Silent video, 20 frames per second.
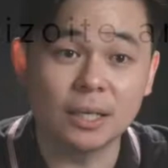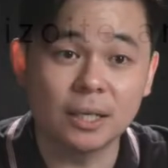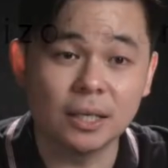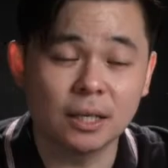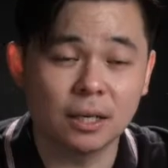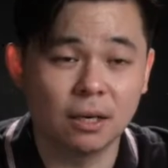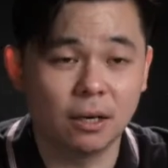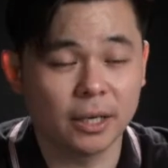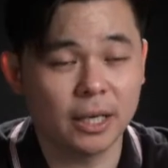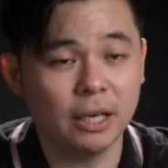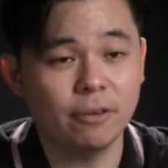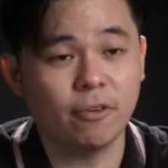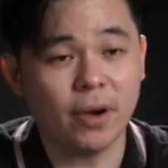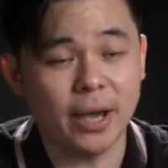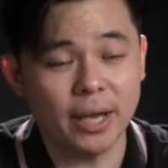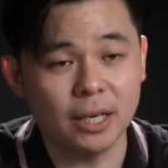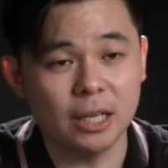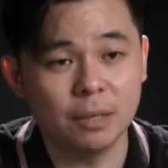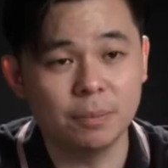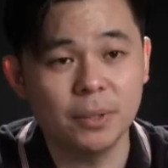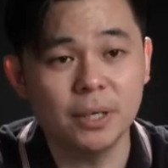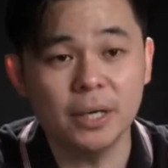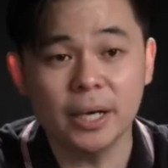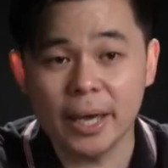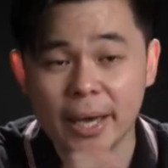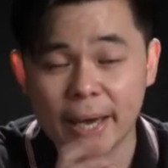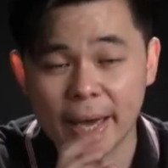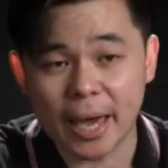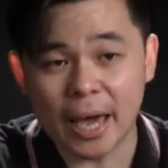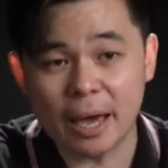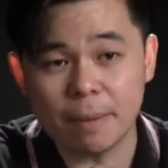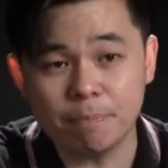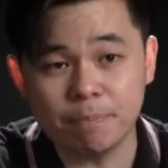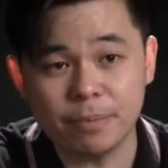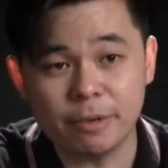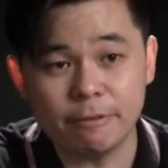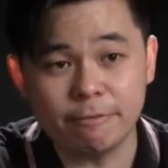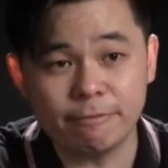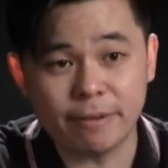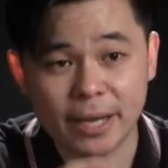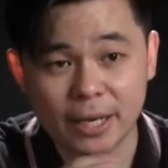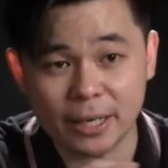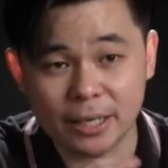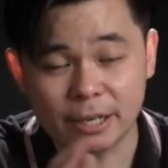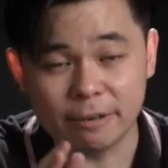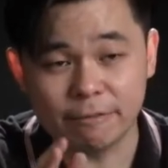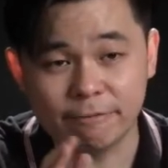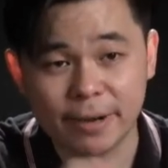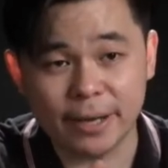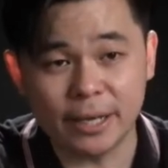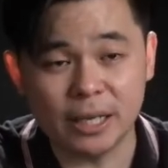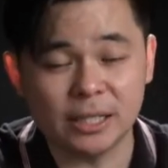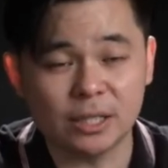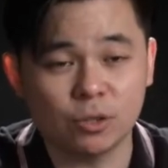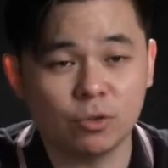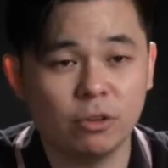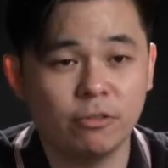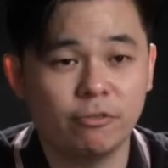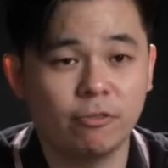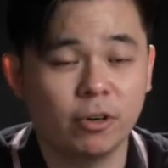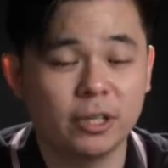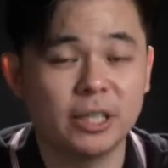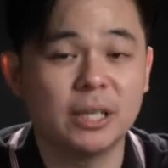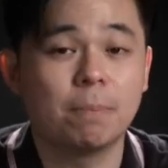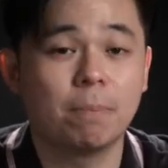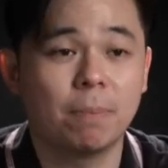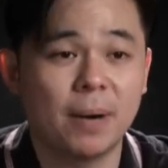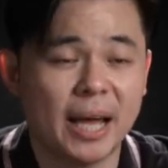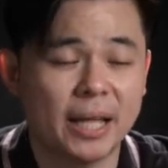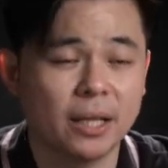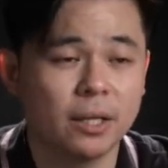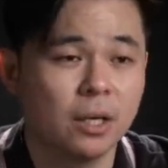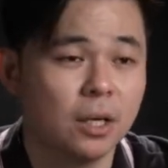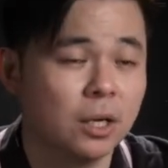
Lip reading: Okay, for animal. Epiphyte, the phyte is actually for the plant.